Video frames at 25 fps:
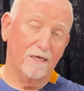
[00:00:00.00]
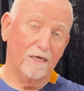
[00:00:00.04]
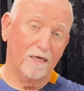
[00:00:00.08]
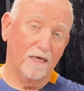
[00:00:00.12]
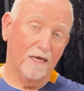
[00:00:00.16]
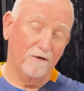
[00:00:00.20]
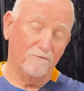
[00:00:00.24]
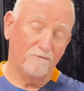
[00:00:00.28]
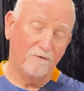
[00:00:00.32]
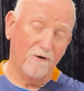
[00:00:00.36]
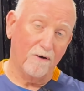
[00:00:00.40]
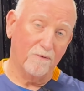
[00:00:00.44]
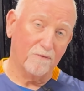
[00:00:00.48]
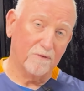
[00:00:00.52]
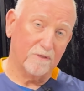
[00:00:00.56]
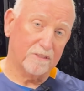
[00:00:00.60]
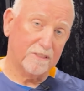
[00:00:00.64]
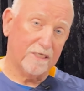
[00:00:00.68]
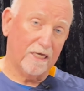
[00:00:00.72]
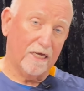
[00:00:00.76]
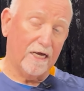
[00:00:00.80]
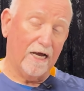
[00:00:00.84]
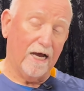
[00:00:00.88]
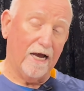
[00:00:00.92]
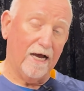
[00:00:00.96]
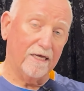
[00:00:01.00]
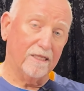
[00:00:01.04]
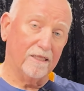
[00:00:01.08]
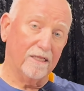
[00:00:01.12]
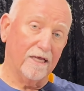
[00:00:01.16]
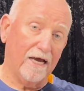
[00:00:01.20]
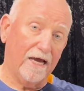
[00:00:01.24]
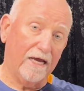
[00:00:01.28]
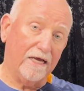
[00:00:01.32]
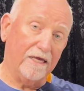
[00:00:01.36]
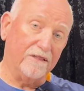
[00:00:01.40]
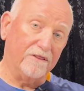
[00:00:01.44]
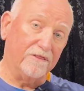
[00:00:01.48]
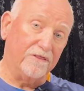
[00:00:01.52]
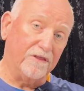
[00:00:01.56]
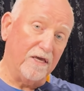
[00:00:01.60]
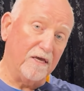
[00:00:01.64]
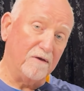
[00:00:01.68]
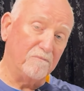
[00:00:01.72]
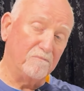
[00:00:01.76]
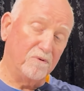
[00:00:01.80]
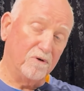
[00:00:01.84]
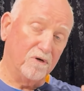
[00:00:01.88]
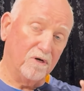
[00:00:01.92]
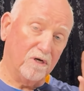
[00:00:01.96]
if I want to say I like the
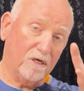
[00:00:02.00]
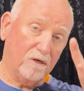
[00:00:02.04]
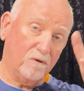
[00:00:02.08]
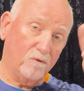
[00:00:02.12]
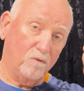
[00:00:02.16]
book,